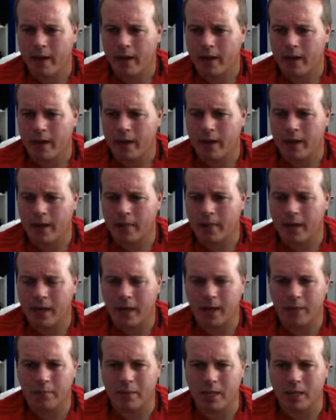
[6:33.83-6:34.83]
And I
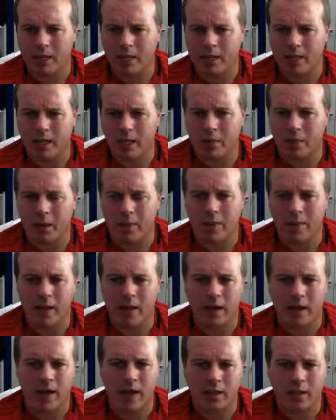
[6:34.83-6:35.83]
think Matic had a
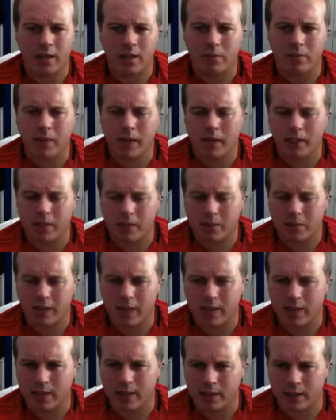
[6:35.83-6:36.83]
better handle. Matic
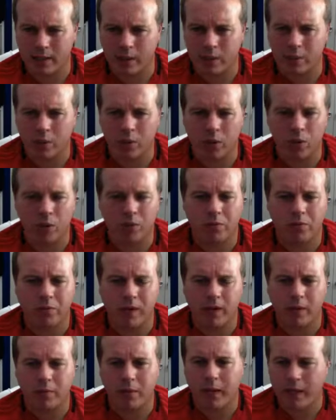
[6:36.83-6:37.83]
played the deep role.
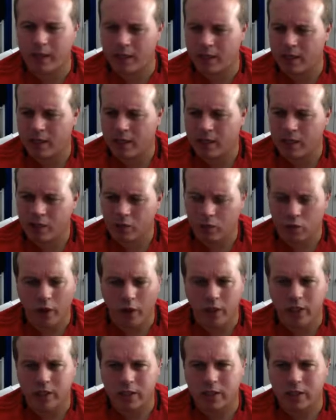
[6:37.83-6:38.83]
Fred played the
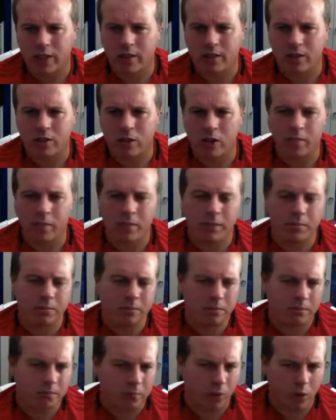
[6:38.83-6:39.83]
right side of the
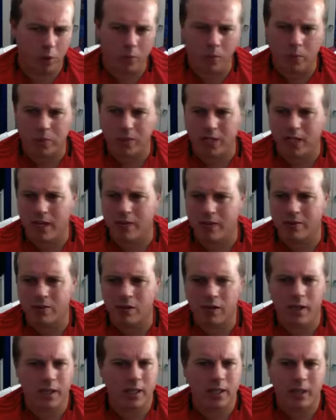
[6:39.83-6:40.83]
diamond. Pogba was the left
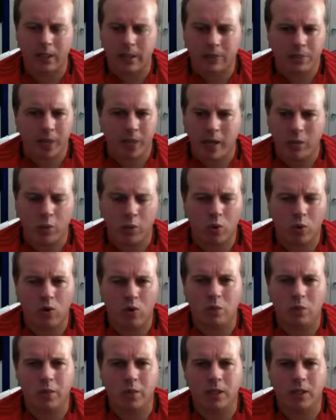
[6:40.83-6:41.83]
side. And it worked
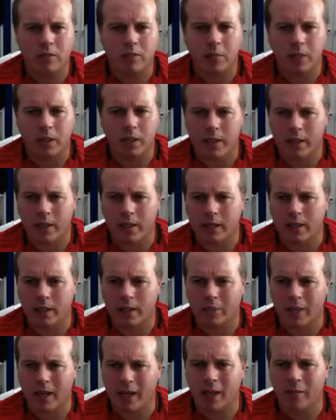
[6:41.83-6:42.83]
unbelievably. And they
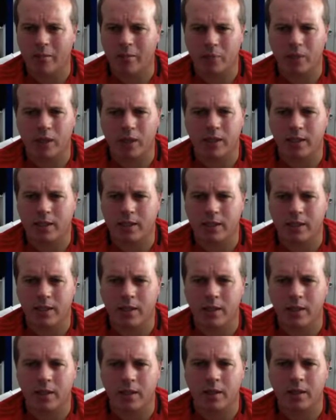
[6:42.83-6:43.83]
played brilliantly
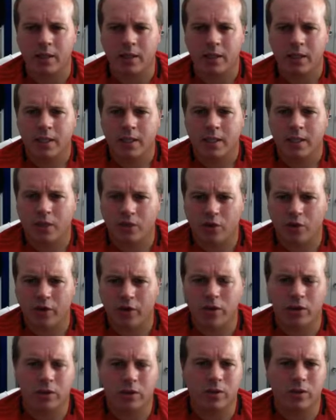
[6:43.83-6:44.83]
together. They
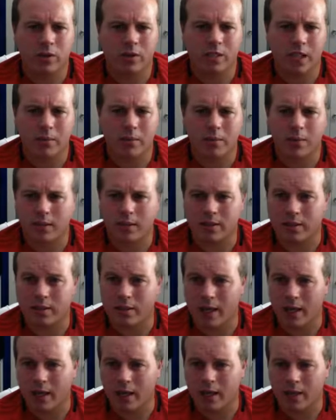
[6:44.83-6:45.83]
tried to do the same thing
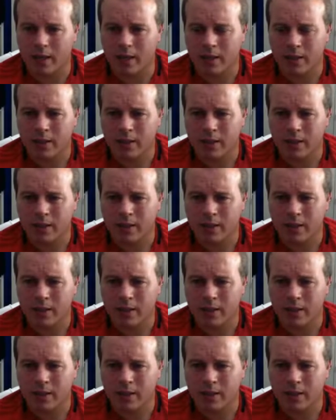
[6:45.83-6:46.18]
today.